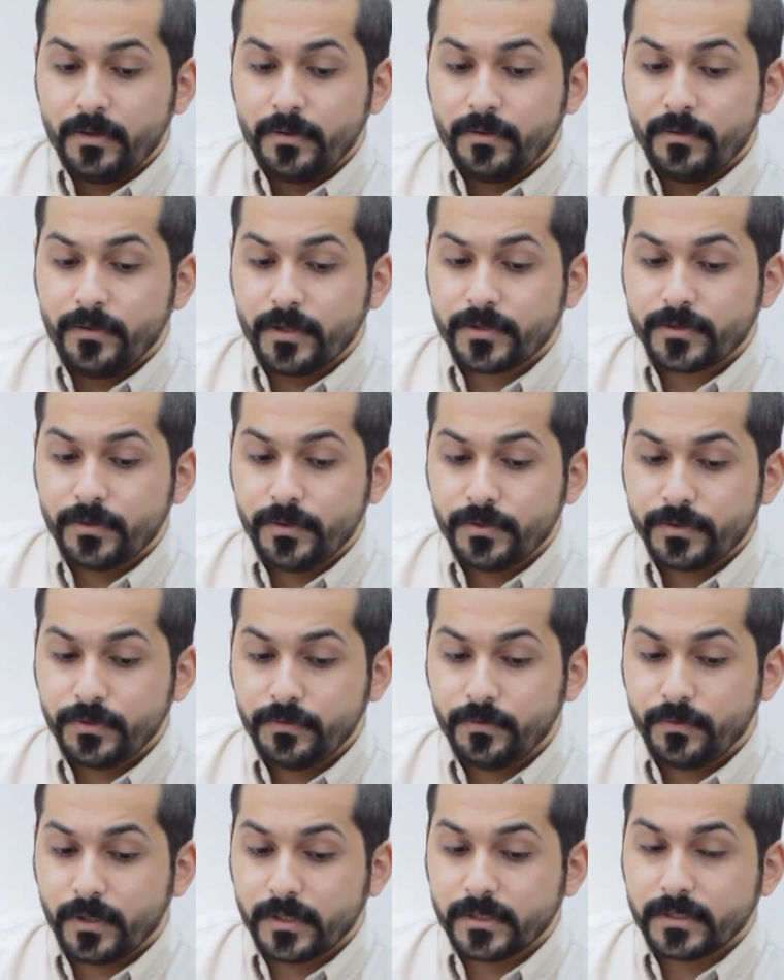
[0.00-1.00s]
The solution
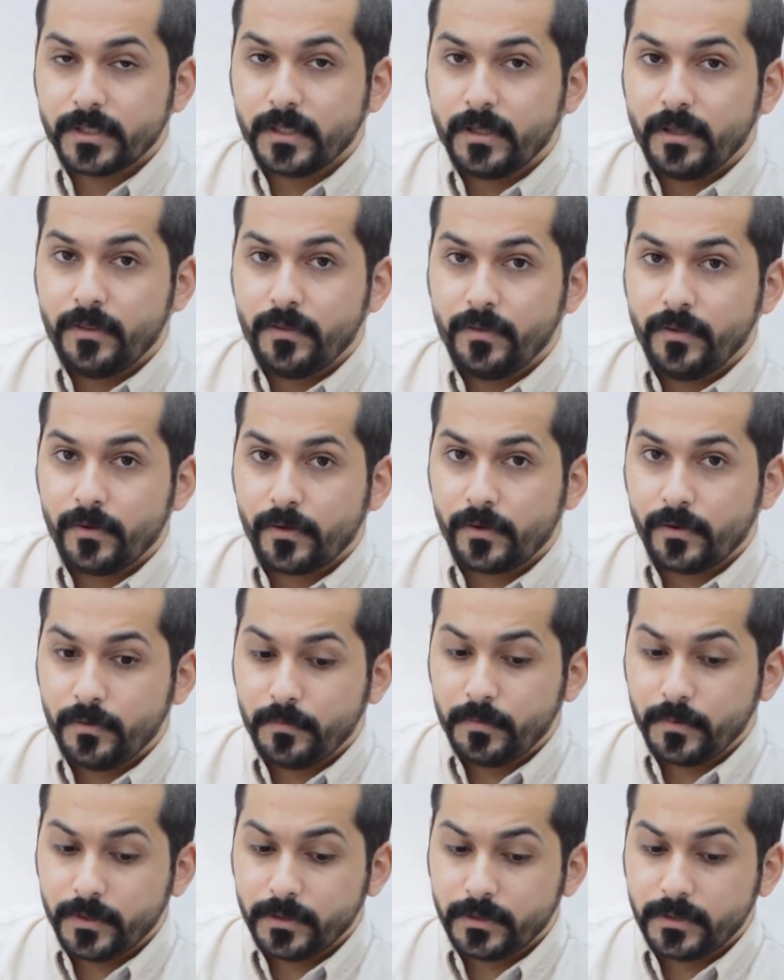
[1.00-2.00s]
was the
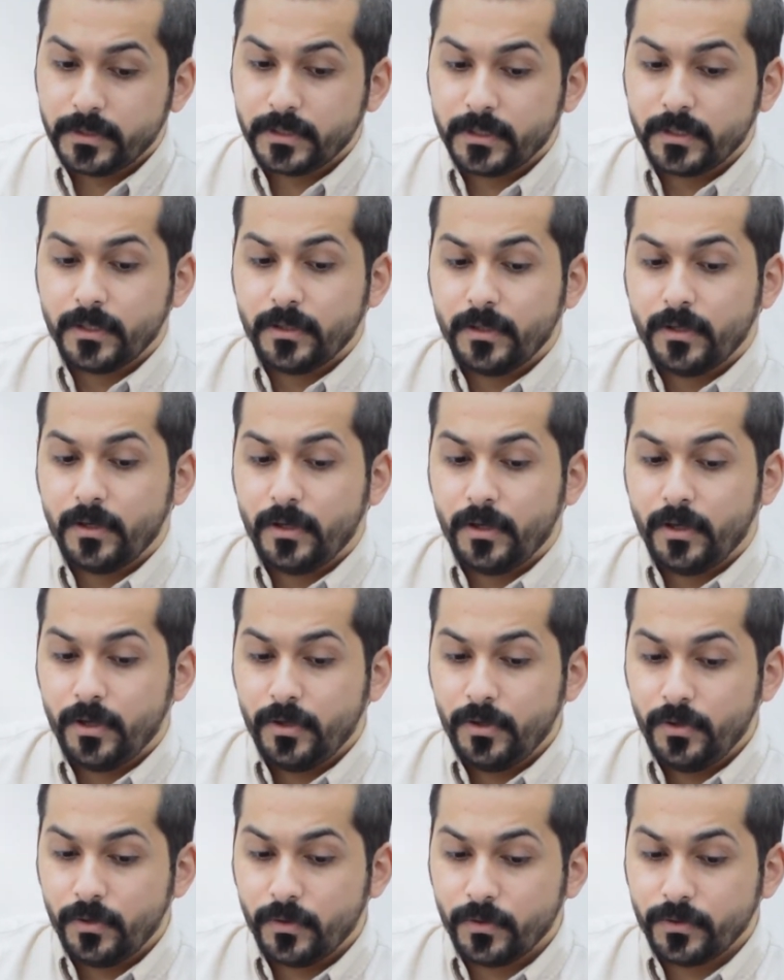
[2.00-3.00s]
robot
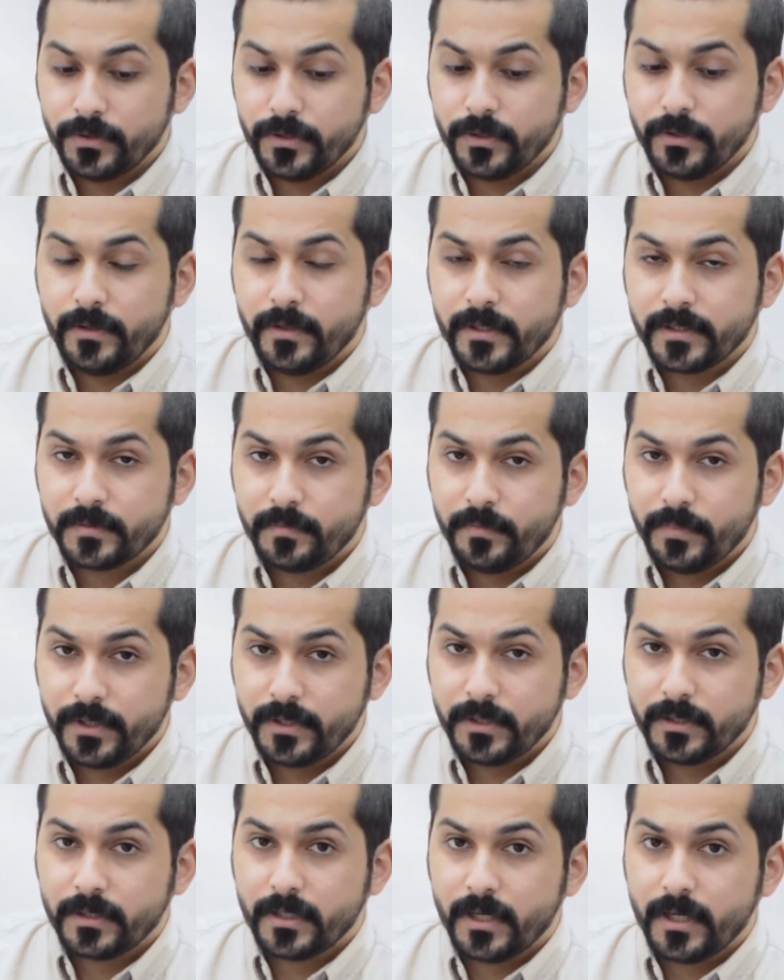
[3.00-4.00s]
unloaded the
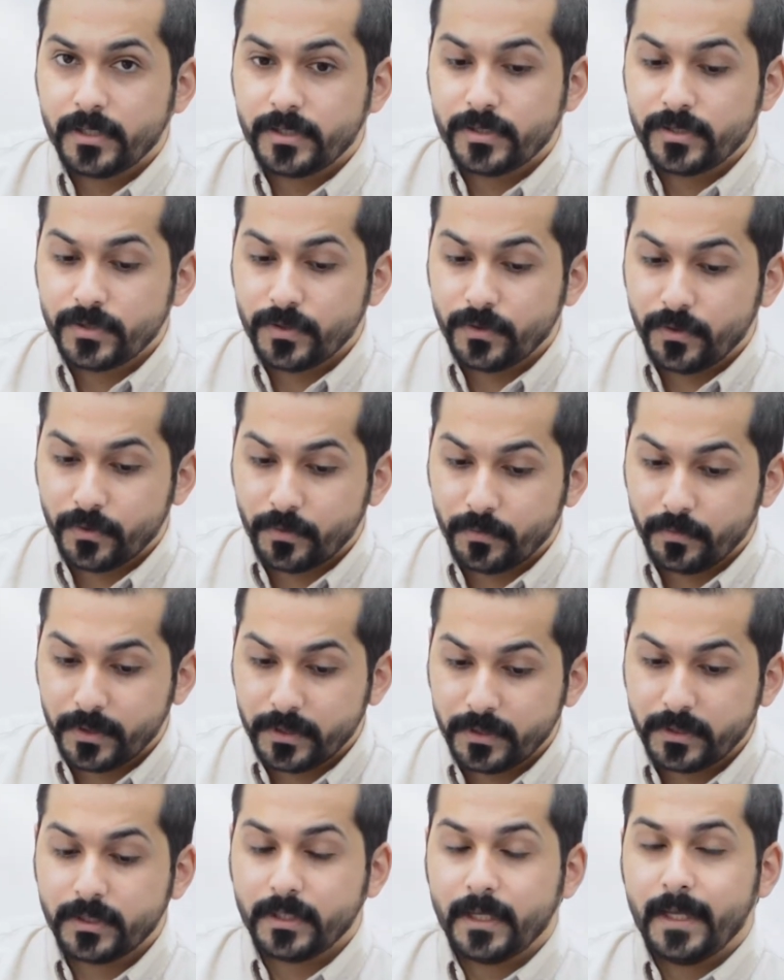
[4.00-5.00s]
spent
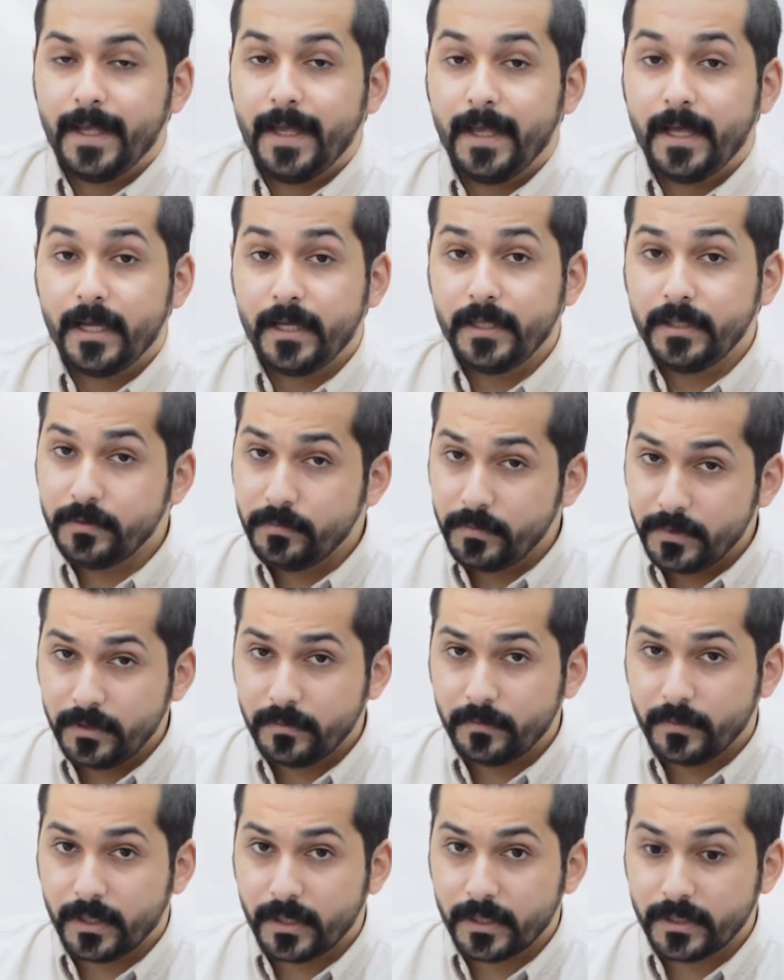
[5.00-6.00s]
adsorbent and
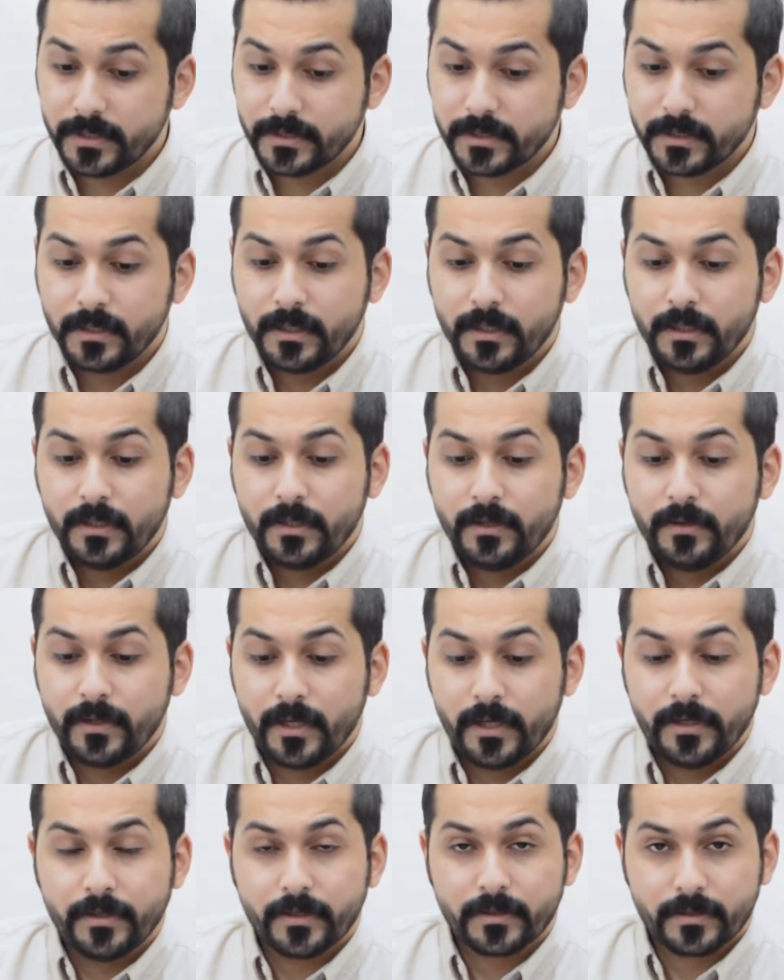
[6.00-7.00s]
minimized the
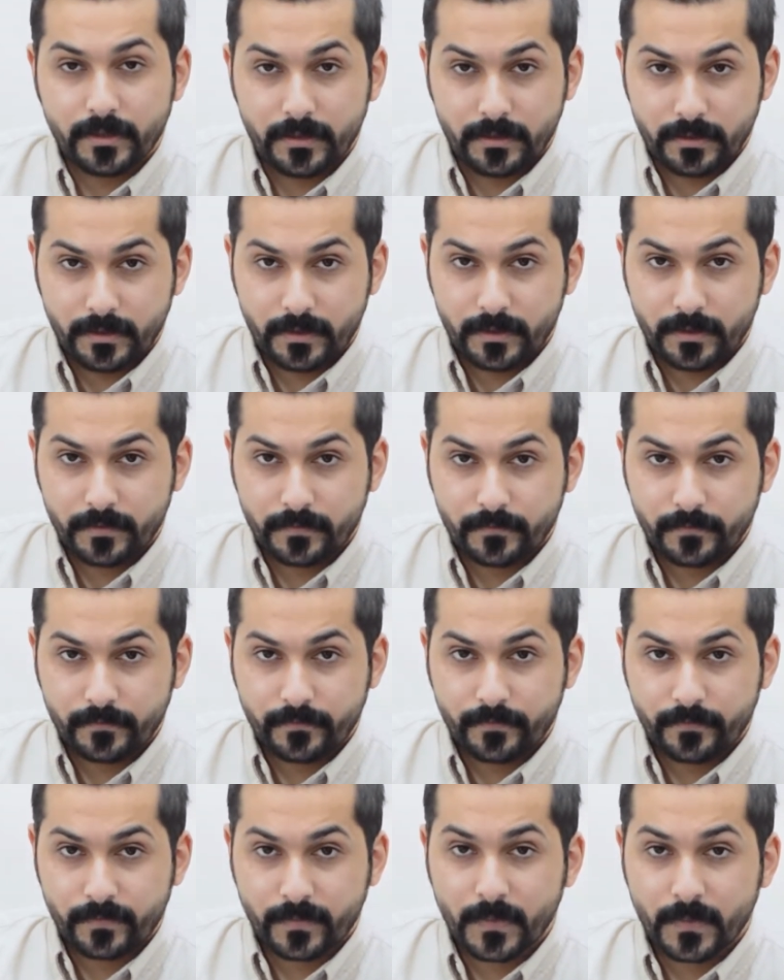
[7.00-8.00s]
inert entry.
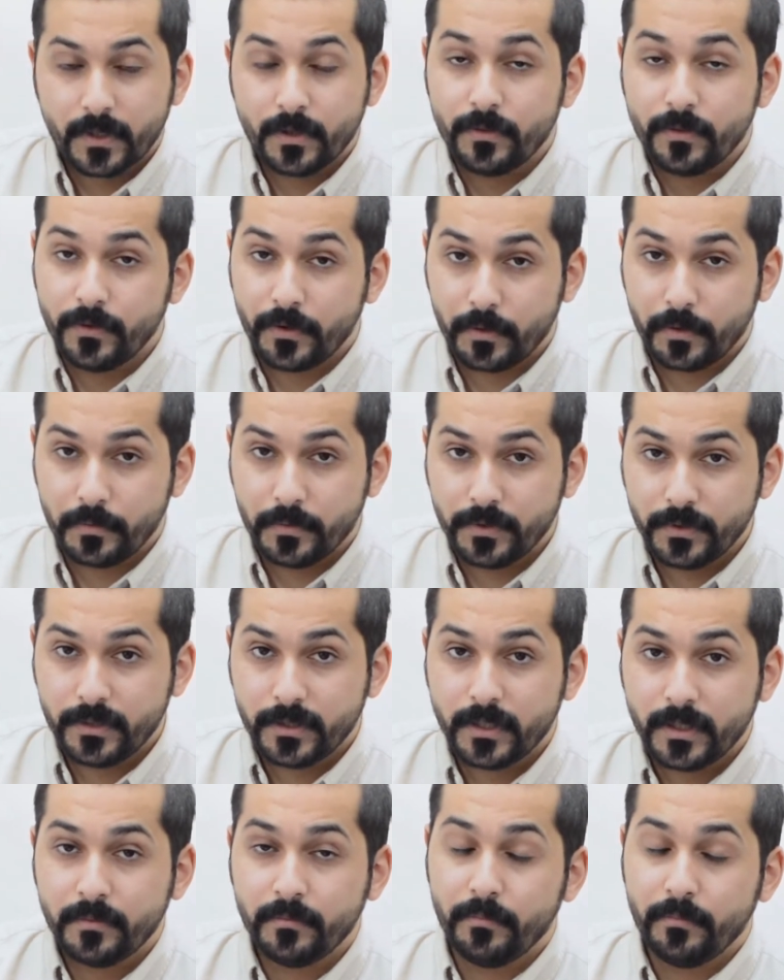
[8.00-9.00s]
The
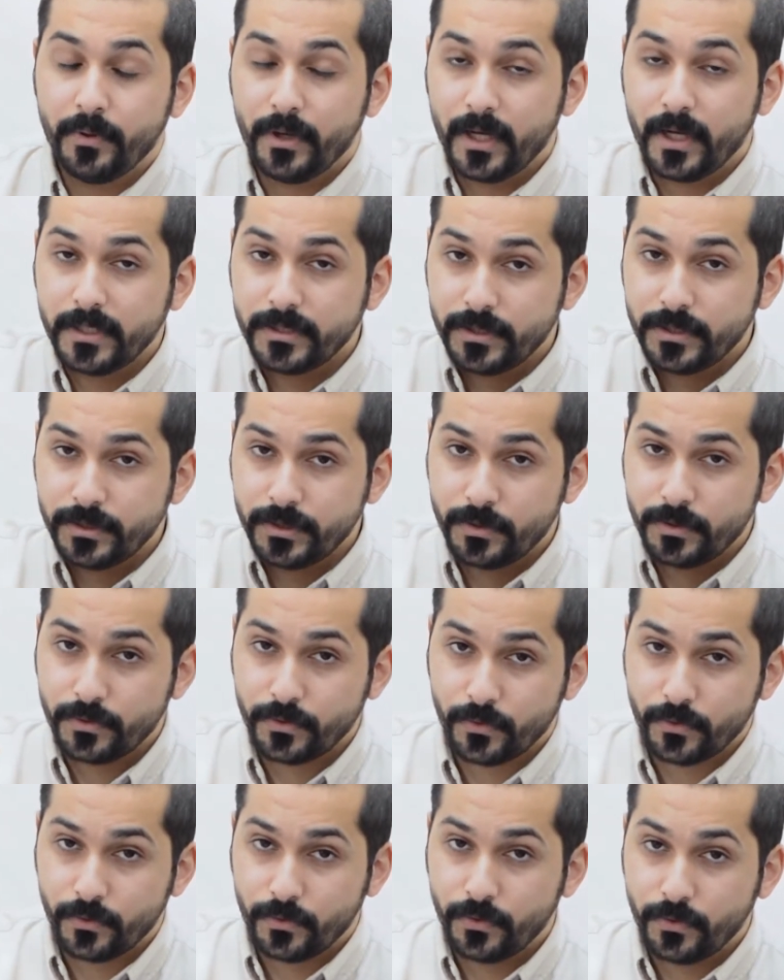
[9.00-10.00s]
robot passes
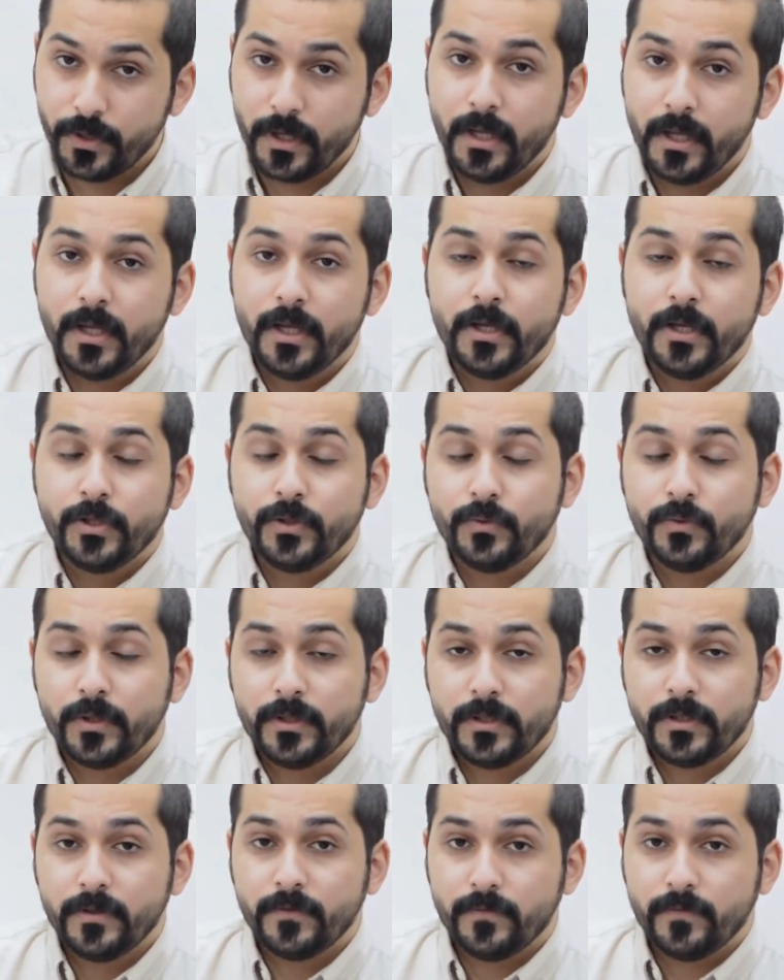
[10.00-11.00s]
through
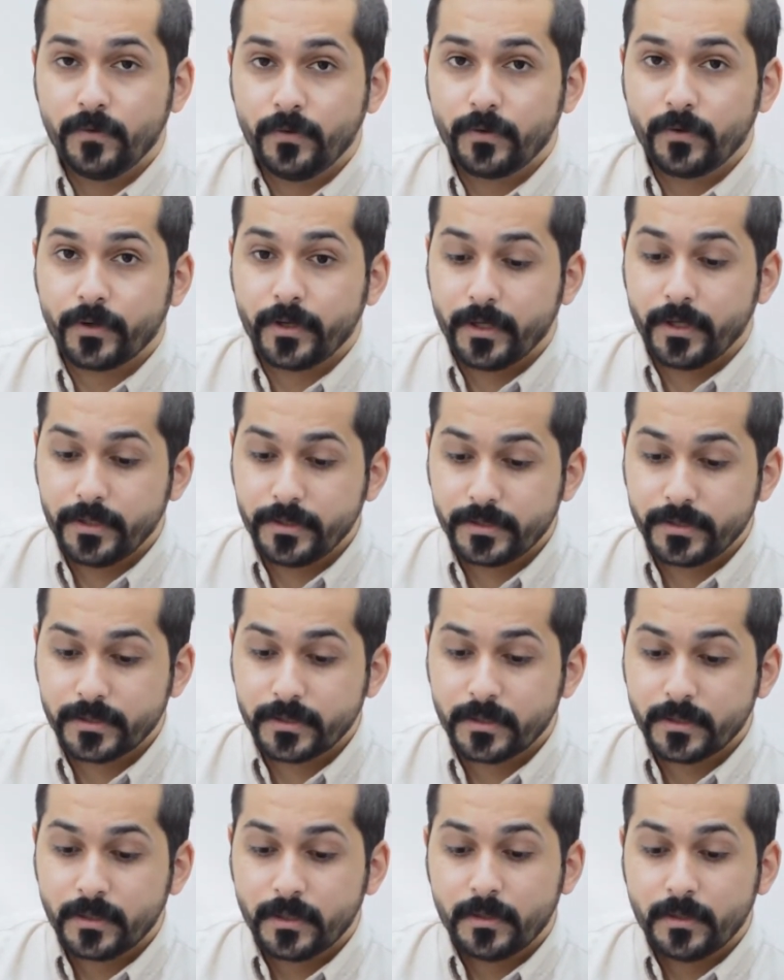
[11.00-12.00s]
24-inch
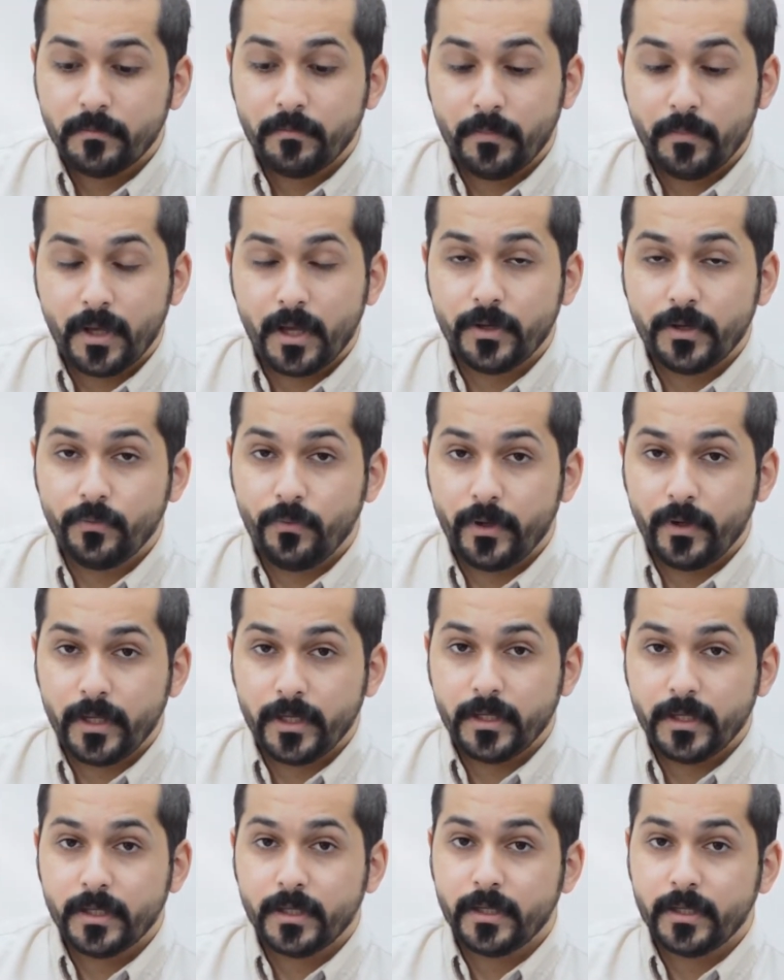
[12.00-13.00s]

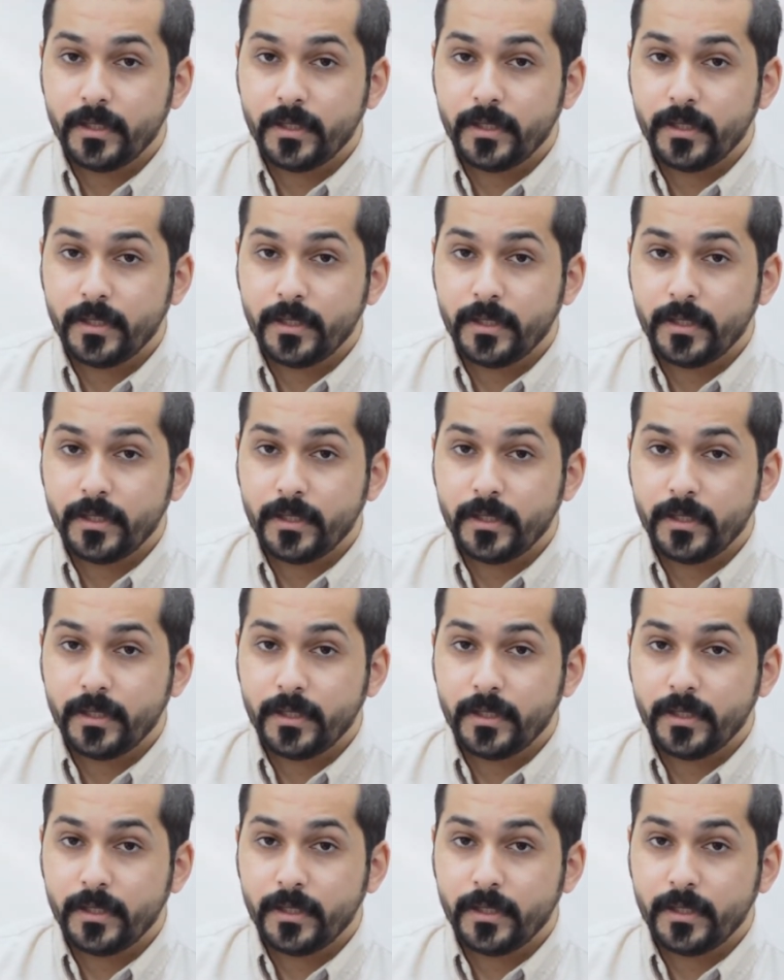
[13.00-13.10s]
manway